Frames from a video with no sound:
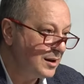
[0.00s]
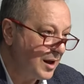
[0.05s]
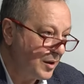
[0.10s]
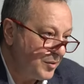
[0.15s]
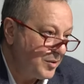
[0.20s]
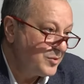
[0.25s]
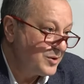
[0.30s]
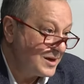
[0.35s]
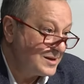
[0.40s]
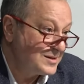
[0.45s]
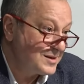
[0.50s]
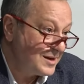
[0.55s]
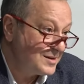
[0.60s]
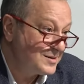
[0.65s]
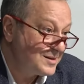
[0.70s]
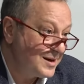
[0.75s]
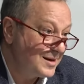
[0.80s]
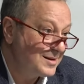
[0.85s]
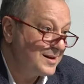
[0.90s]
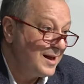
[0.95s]
However, as I
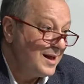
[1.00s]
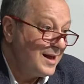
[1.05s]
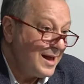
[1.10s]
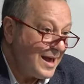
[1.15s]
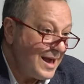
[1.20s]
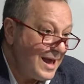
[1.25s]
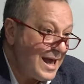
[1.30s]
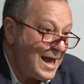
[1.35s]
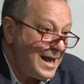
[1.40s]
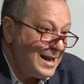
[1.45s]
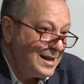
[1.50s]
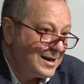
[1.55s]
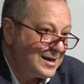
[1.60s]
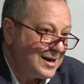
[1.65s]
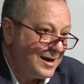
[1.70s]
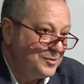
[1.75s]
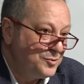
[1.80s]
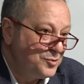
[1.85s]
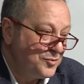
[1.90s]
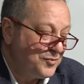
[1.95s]
said, any
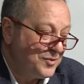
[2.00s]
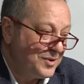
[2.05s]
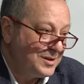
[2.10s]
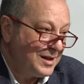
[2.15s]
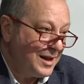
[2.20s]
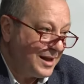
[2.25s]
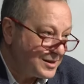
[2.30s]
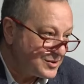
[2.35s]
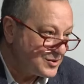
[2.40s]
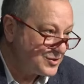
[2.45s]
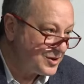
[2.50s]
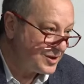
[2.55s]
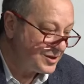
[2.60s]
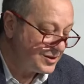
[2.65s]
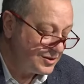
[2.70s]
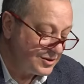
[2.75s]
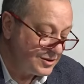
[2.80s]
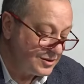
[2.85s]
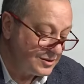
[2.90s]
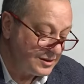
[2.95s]
kind of an
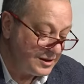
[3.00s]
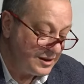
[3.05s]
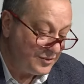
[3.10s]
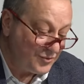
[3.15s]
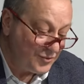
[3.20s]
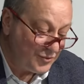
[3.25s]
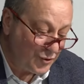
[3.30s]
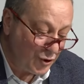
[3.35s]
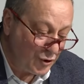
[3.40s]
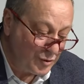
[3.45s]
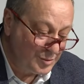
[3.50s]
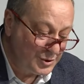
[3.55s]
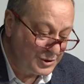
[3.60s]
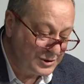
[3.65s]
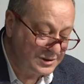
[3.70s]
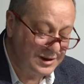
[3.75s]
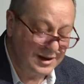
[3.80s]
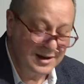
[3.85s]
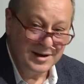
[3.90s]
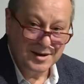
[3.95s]
external
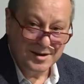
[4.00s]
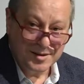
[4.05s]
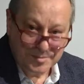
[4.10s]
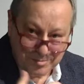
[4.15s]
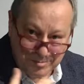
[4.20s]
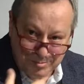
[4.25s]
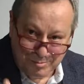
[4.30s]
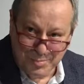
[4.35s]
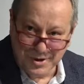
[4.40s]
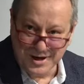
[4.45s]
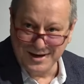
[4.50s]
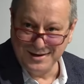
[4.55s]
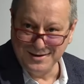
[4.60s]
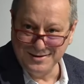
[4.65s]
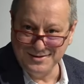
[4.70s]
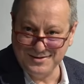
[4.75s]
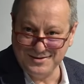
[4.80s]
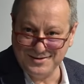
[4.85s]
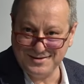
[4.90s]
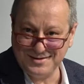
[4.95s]
involvement
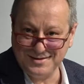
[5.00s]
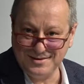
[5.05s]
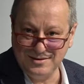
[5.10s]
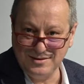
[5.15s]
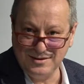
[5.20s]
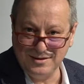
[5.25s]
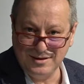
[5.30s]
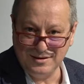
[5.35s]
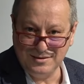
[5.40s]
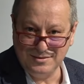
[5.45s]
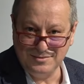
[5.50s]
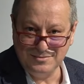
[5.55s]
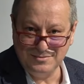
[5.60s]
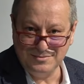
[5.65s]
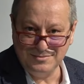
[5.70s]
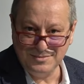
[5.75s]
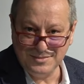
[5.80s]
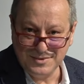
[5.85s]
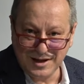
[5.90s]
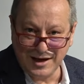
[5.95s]
brings
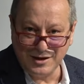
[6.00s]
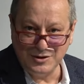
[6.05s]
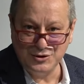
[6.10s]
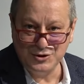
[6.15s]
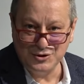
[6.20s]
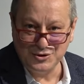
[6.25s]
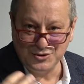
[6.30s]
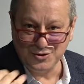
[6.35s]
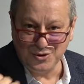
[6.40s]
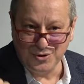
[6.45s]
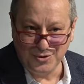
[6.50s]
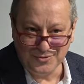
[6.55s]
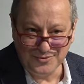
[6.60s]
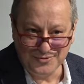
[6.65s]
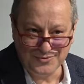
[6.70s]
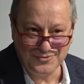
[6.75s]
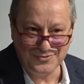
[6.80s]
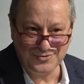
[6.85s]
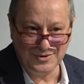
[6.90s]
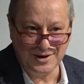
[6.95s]
dangers of
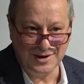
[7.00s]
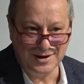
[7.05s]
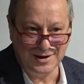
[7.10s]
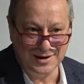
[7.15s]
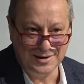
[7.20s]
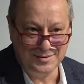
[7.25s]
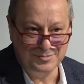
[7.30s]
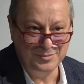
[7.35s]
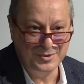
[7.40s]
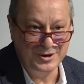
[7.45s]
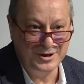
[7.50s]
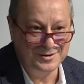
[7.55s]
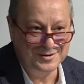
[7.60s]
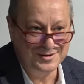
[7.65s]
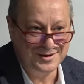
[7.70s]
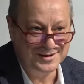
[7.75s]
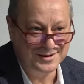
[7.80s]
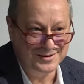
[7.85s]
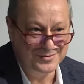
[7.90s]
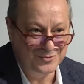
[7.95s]

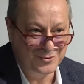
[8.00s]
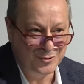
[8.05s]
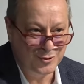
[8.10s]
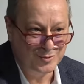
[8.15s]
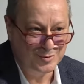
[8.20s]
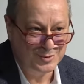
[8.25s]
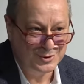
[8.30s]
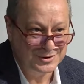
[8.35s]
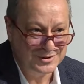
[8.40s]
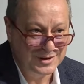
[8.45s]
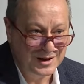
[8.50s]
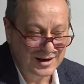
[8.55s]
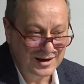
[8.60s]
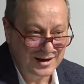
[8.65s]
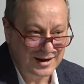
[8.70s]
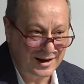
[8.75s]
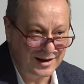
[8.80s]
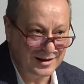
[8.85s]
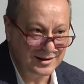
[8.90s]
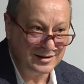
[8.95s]
military involvement
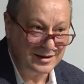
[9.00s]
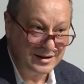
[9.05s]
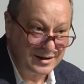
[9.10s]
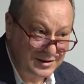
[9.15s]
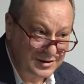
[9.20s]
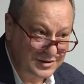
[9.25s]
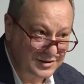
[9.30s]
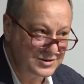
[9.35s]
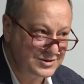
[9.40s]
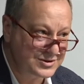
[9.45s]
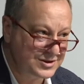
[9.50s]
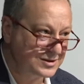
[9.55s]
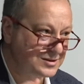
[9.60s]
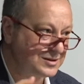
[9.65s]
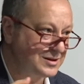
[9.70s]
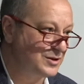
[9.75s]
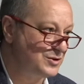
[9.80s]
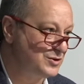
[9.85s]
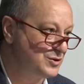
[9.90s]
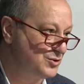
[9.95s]
and increasing
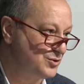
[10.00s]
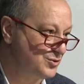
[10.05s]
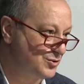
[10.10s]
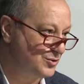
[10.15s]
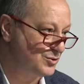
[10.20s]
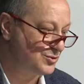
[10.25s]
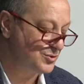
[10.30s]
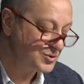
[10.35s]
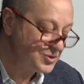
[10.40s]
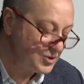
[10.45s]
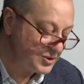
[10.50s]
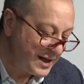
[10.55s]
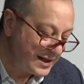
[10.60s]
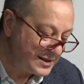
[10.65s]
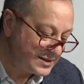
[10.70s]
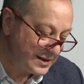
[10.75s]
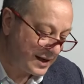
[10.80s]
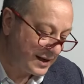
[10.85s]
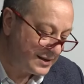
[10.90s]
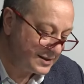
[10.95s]
tensions also. So
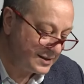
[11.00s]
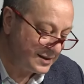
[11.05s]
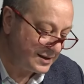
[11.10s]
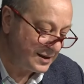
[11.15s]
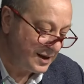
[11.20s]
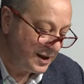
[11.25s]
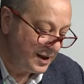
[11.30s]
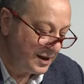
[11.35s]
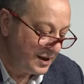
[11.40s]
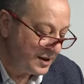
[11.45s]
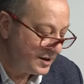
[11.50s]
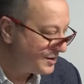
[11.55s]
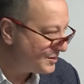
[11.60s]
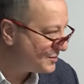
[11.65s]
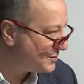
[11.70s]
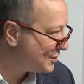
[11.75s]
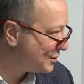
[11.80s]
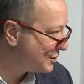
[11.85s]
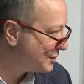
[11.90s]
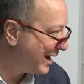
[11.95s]
that's, I think,
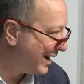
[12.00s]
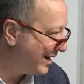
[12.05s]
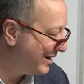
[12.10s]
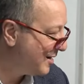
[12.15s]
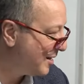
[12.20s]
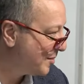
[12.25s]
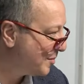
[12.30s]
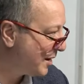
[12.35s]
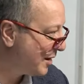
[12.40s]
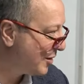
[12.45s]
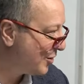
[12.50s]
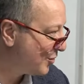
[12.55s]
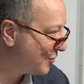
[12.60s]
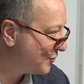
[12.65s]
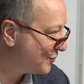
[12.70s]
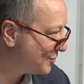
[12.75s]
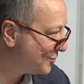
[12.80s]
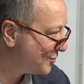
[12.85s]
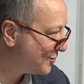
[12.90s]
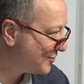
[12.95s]
is the dilemma
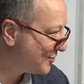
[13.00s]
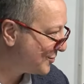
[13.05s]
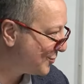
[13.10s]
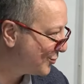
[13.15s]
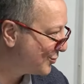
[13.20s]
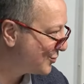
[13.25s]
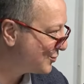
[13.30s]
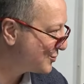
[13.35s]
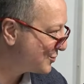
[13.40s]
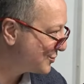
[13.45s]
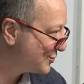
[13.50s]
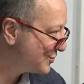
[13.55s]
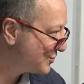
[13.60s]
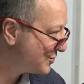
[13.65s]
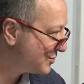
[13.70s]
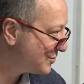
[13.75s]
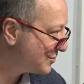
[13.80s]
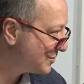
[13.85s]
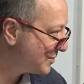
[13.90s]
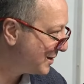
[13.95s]
of the
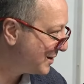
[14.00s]
Caucasus.